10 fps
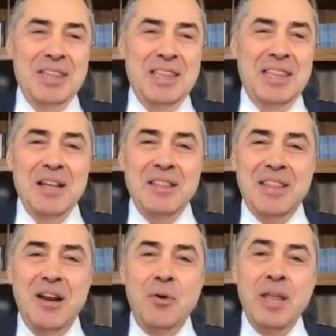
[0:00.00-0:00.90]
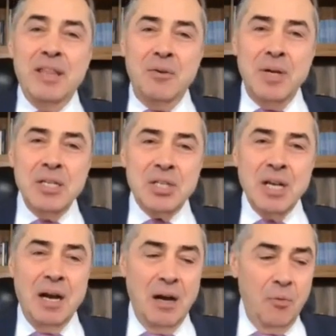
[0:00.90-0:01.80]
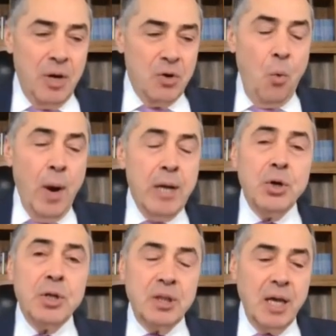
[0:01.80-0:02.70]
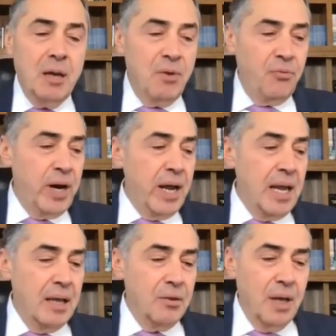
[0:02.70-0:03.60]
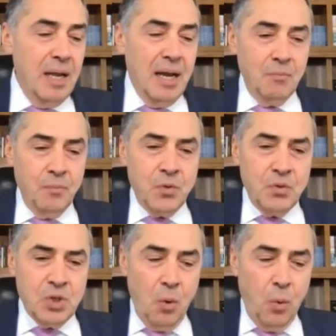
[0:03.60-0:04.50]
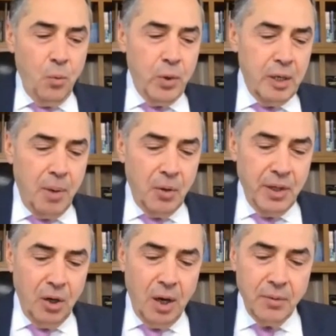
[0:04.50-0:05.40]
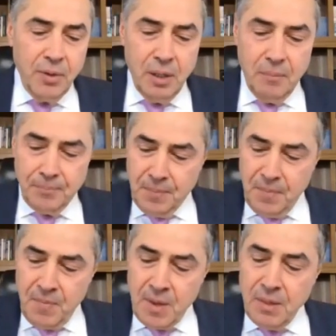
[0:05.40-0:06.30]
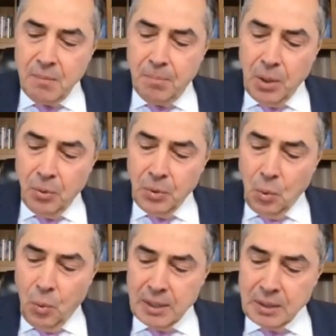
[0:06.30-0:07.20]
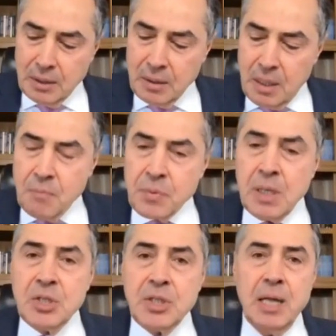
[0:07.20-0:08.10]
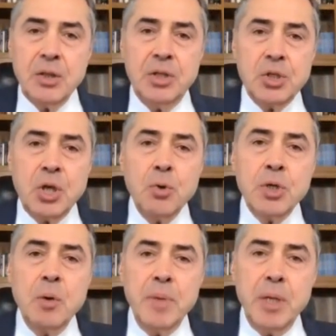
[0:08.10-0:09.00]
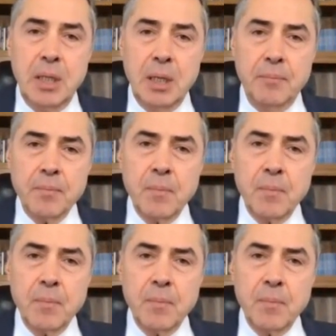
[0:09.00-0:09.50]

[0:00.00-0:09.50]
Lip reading: there is one good thing before I end, and I say one word about the law, the bill you wanted, is that the social media,